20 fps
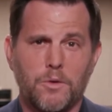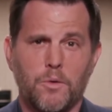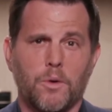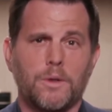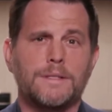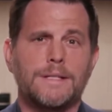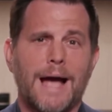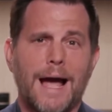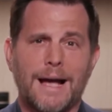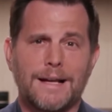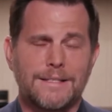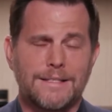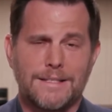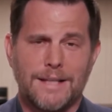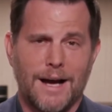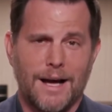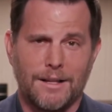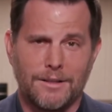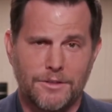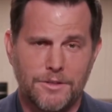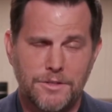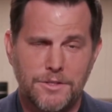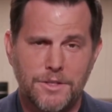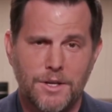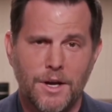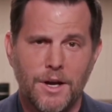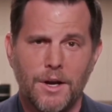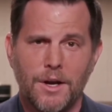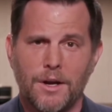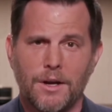Your tax dollars
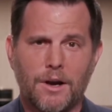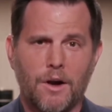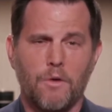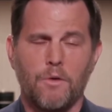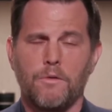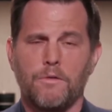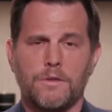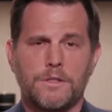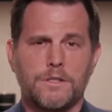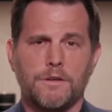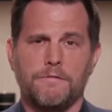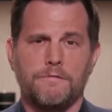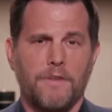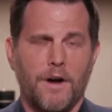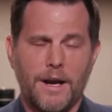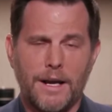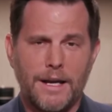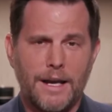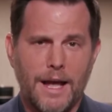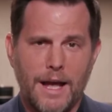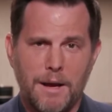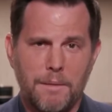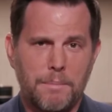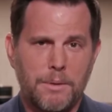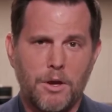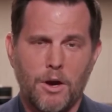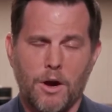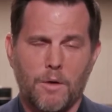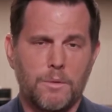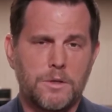go to fund
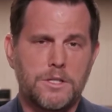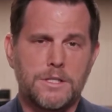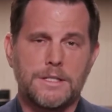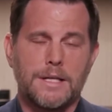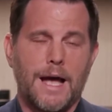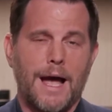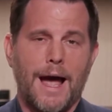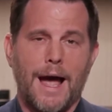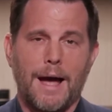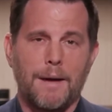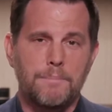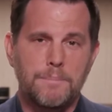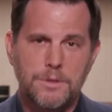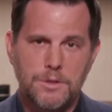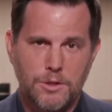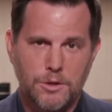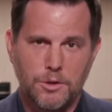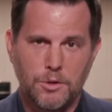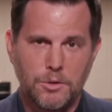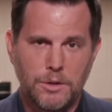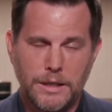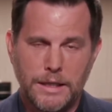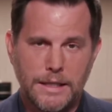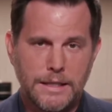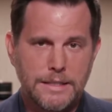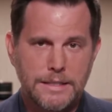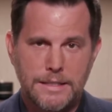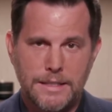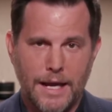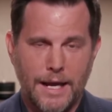NPR, which is absolutely
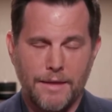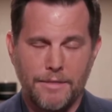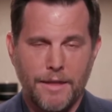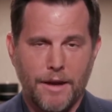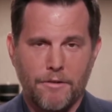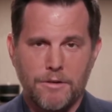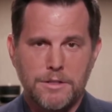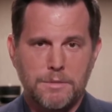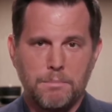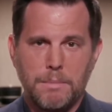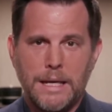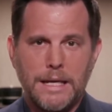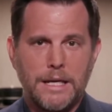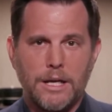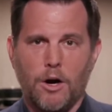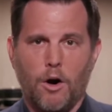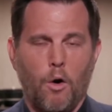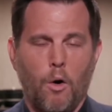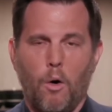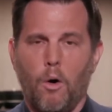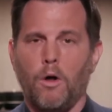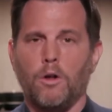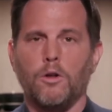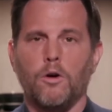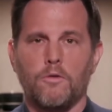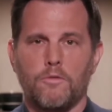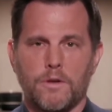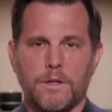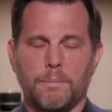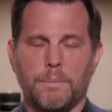insane. There is media all
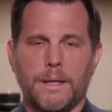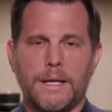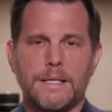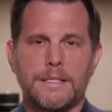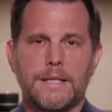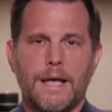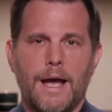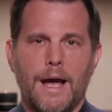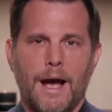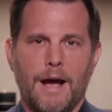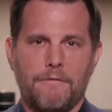over the place.